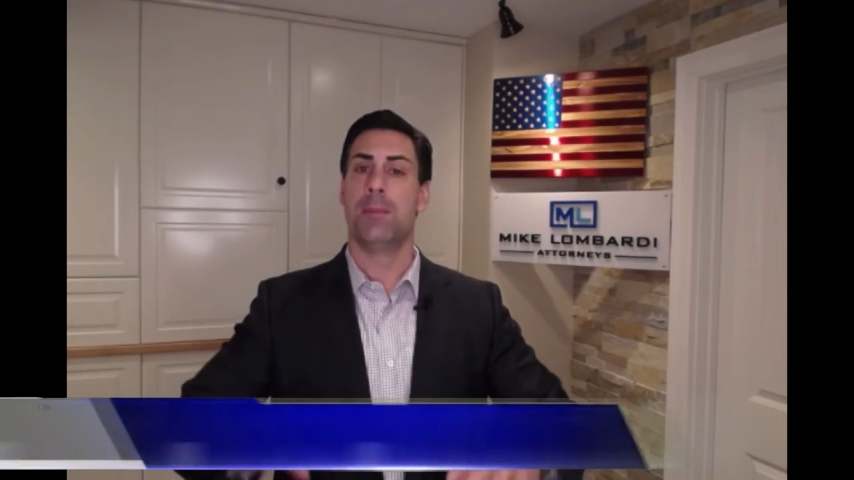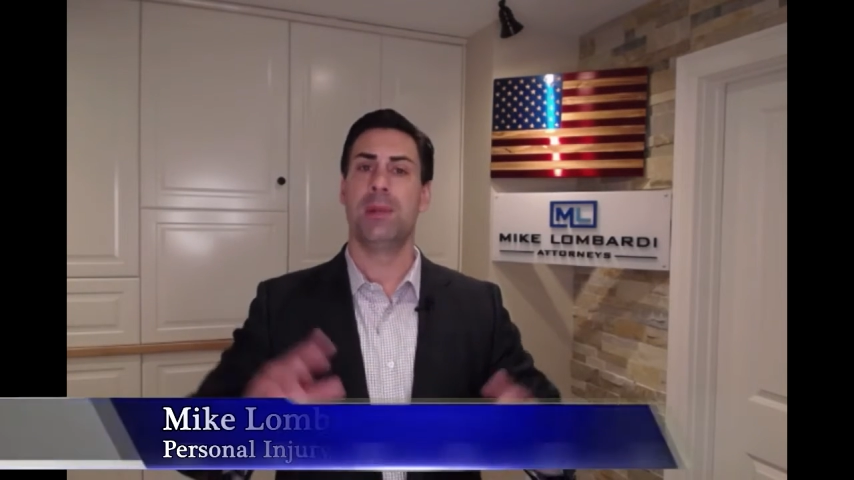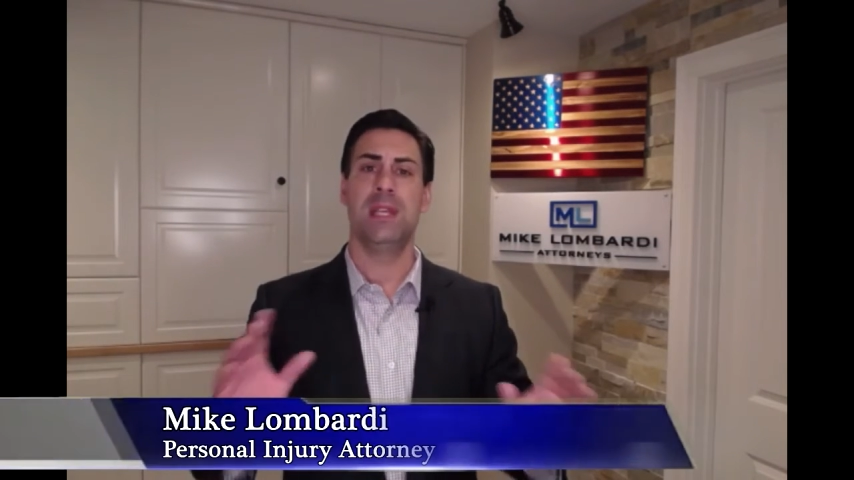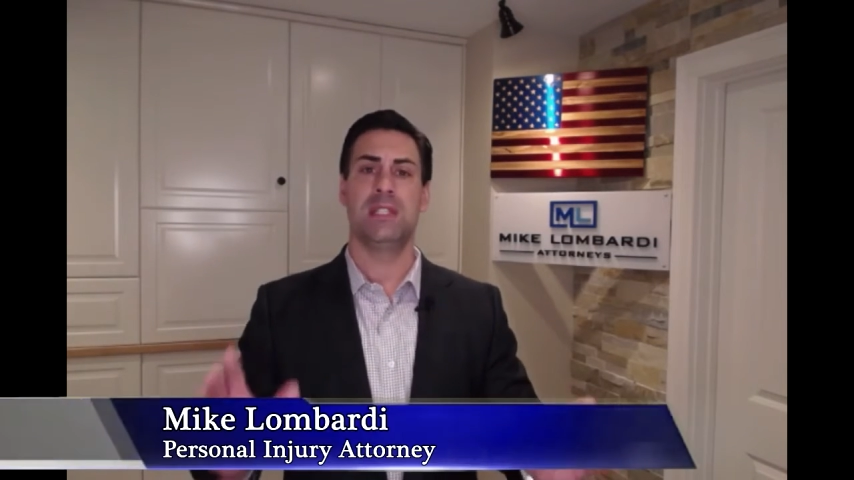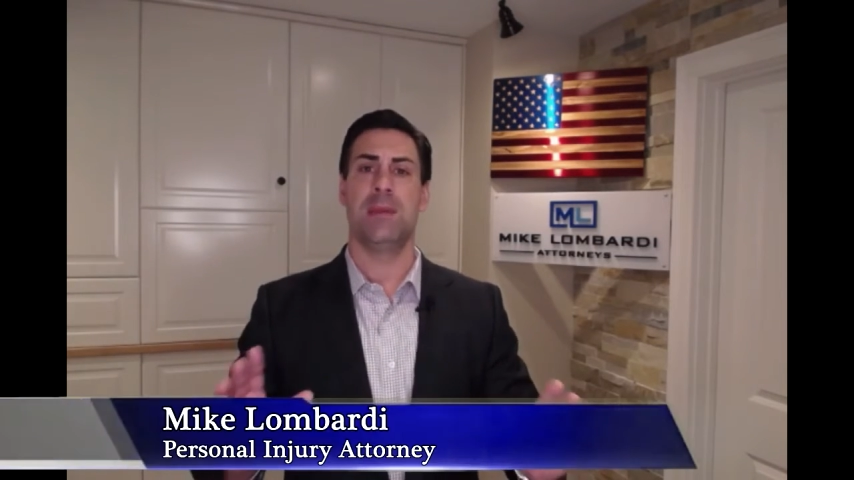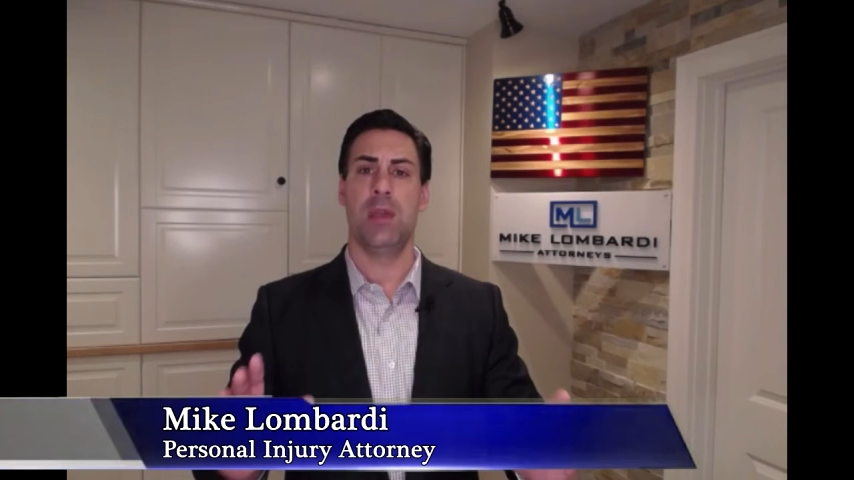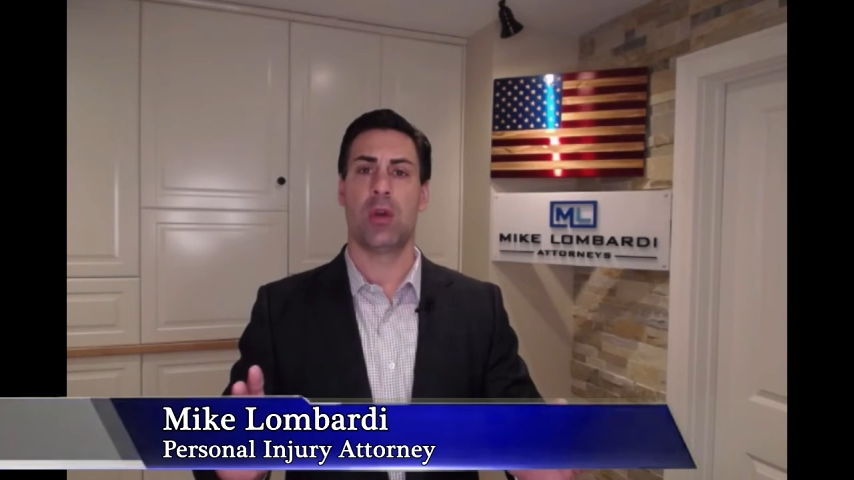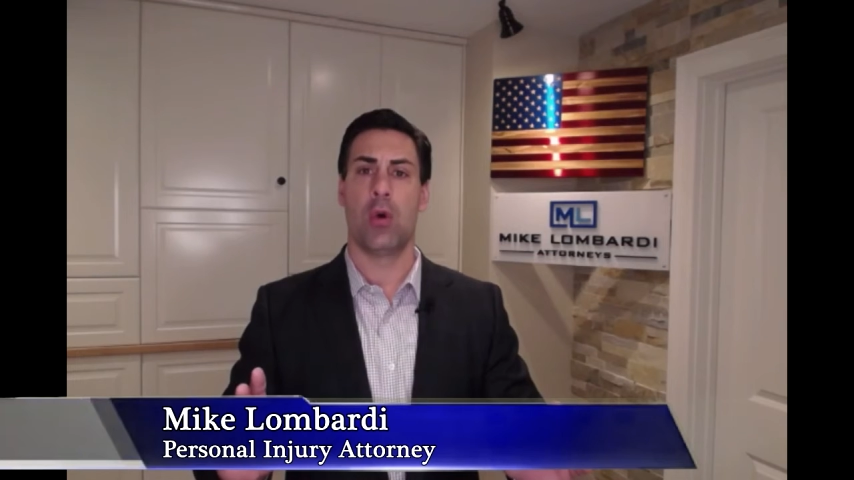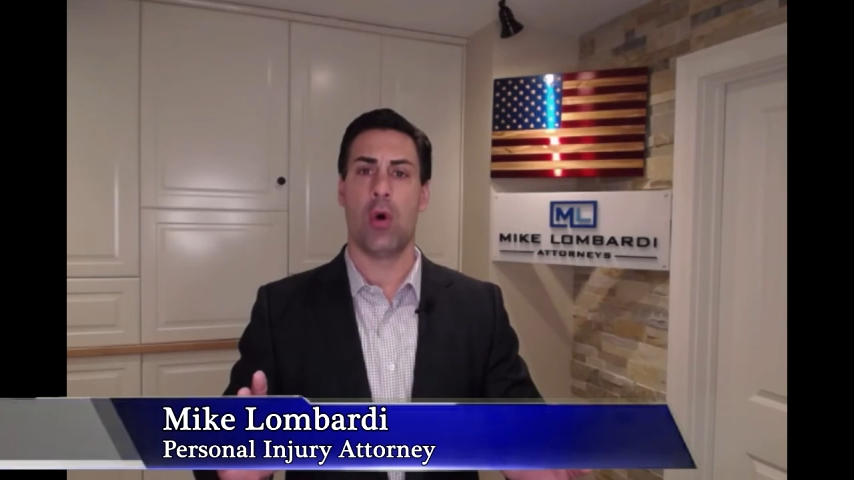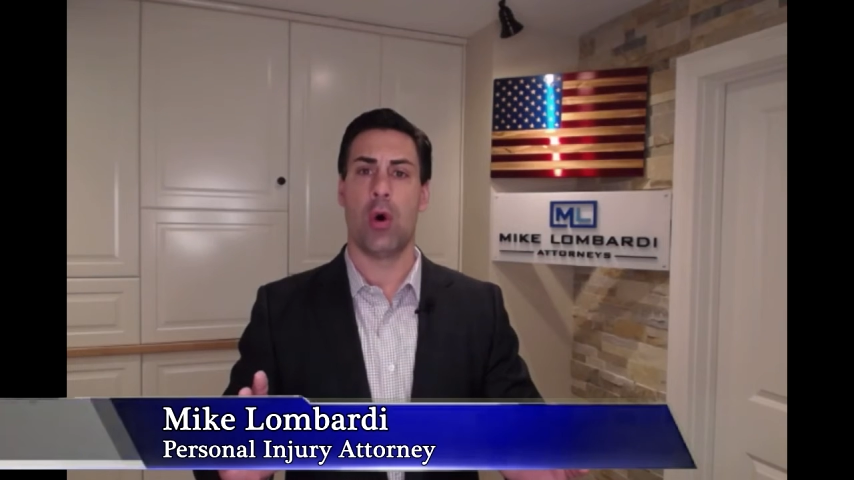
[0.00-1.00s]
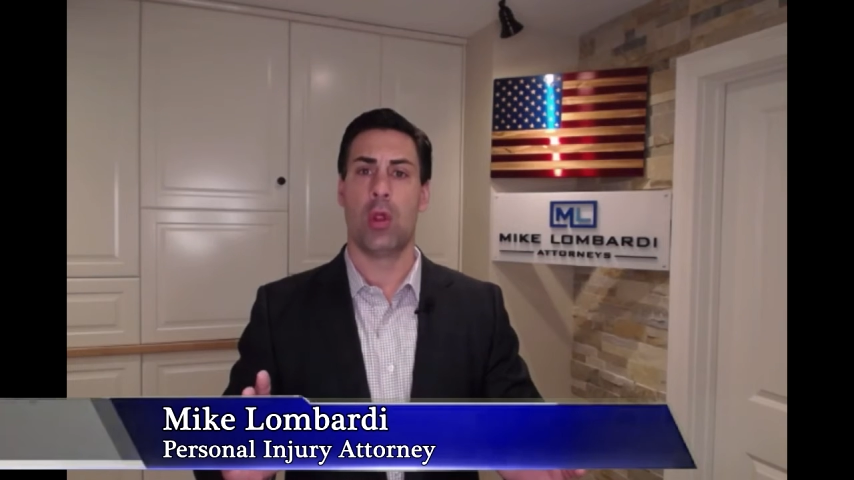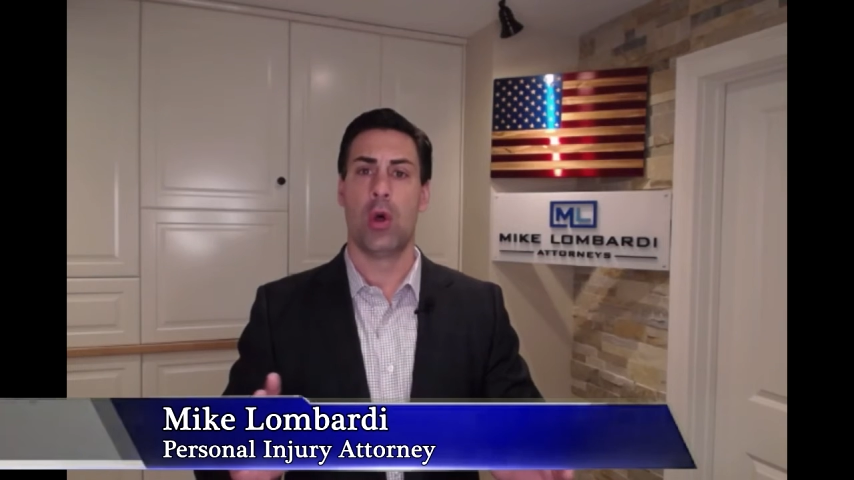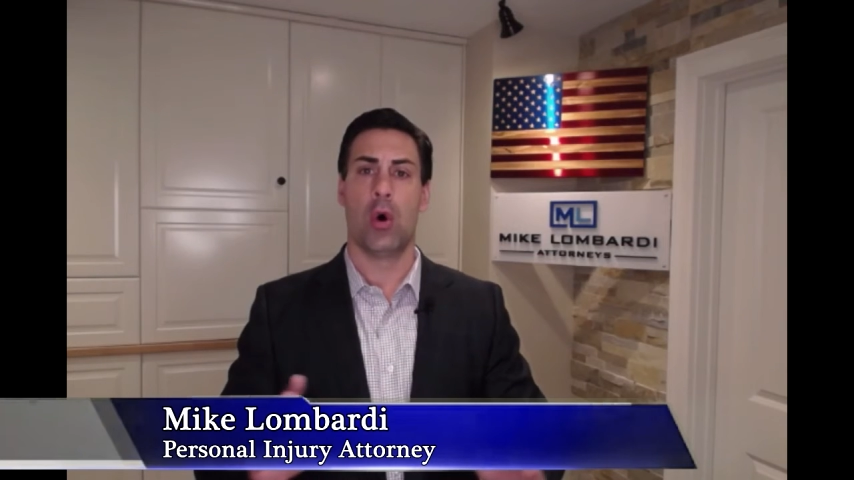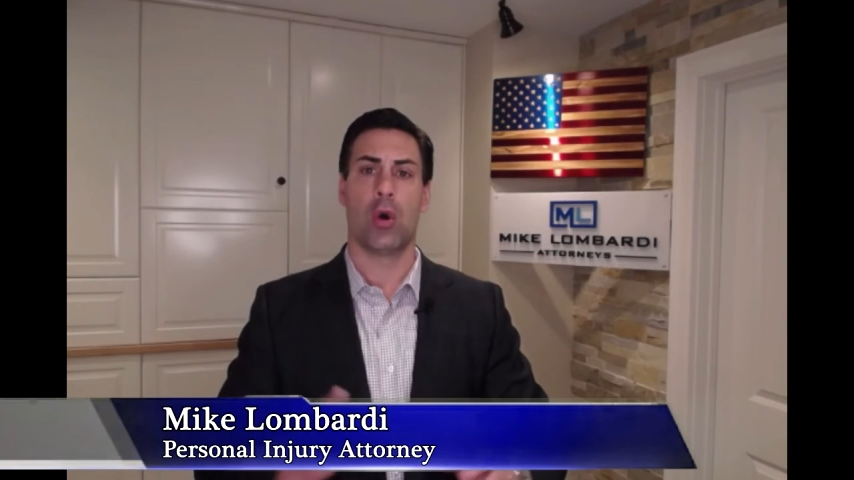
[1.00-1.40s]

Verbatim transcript: please give me a call